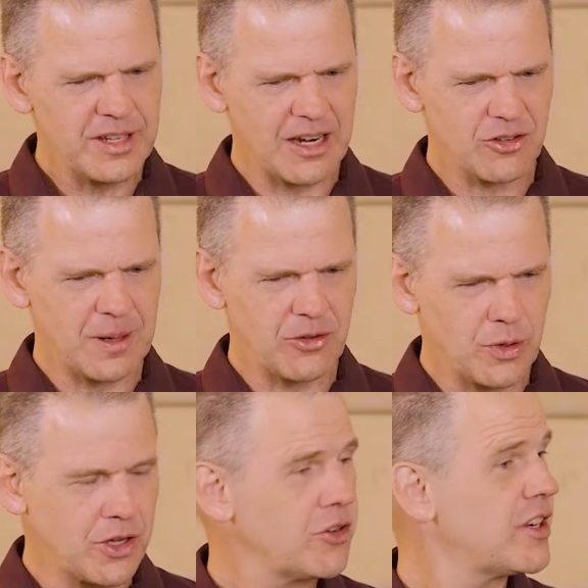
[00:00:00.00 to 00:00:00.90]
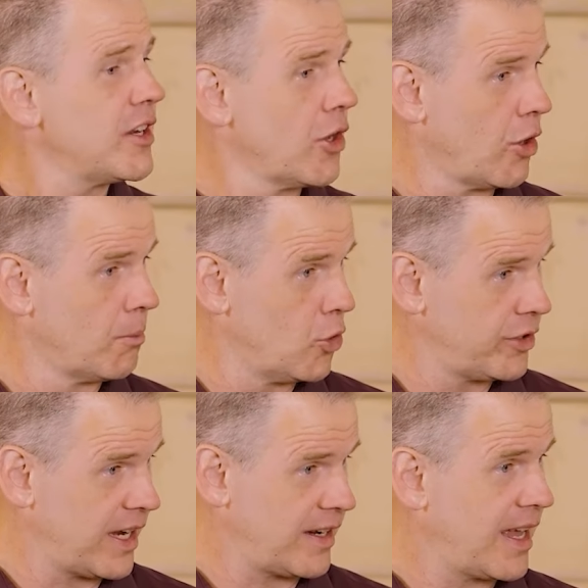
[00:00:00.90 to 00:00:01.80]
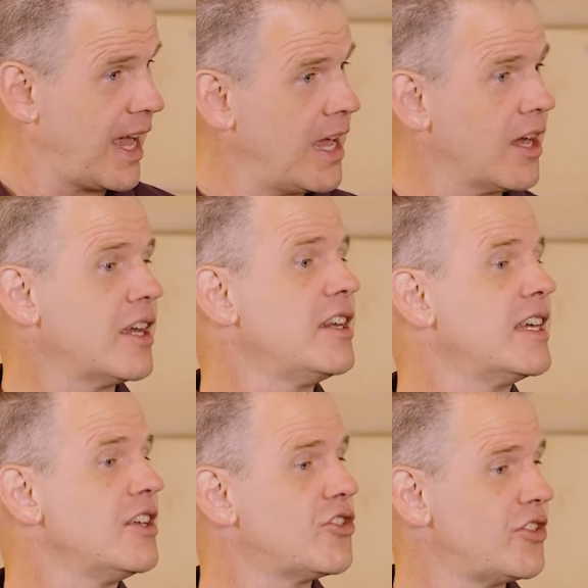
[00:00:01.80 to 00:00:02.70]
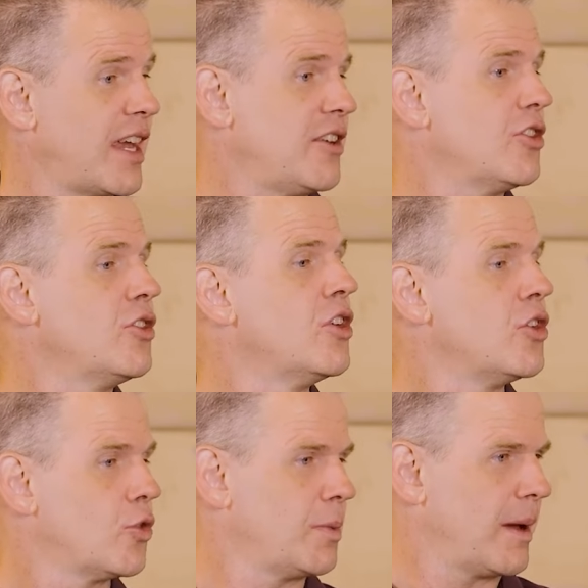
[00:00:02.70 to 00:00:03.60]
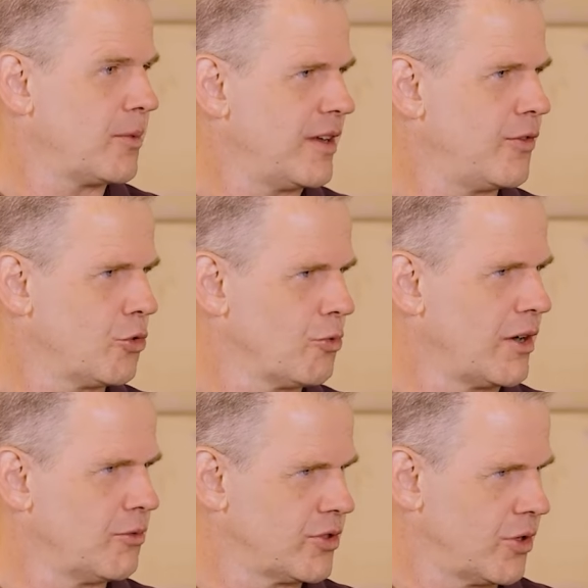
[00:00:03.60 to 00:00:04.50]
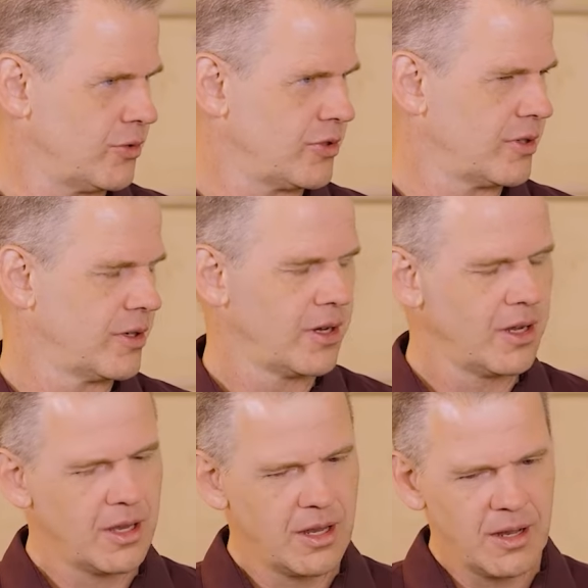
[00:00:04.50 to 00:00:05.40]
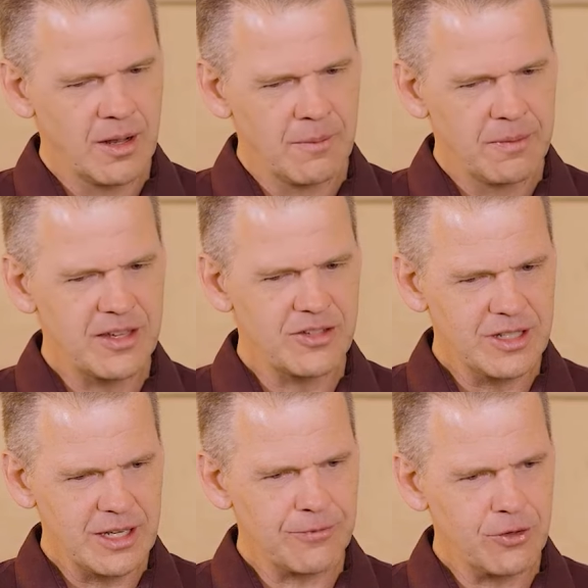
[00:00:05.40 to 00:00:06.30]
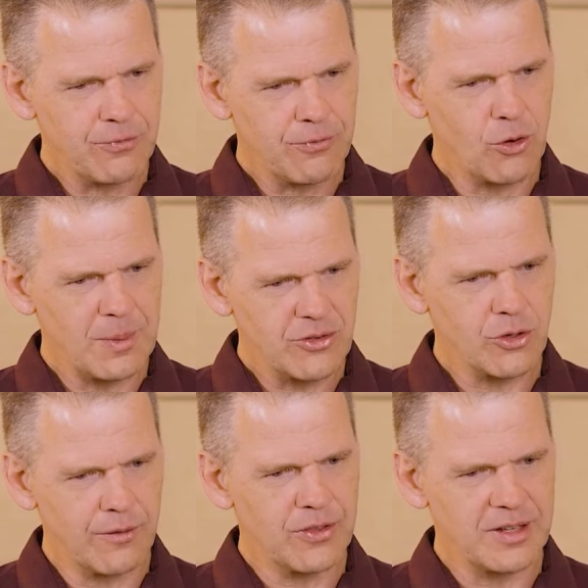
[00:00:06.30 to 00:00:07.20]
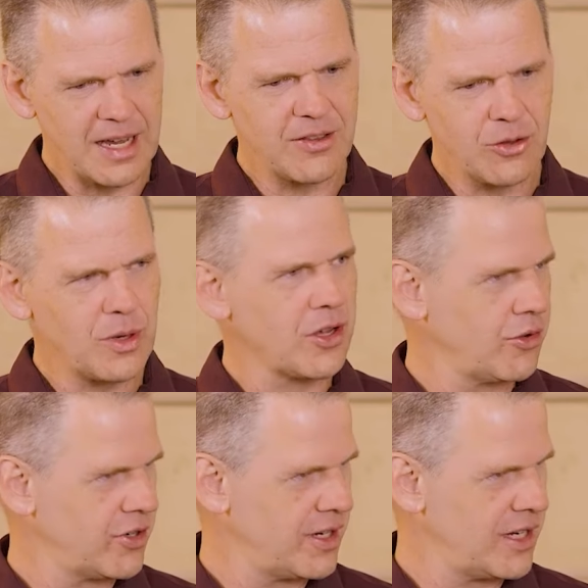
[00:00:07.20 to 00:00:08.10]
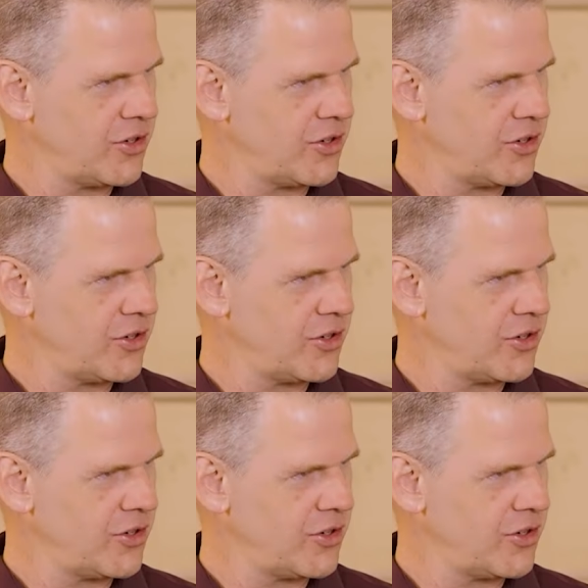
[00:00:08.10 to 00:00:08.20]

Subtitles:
the data space, we're going to need a lot more data. AI needs data to be able to give you the right results. There's different formats of the data that we're going to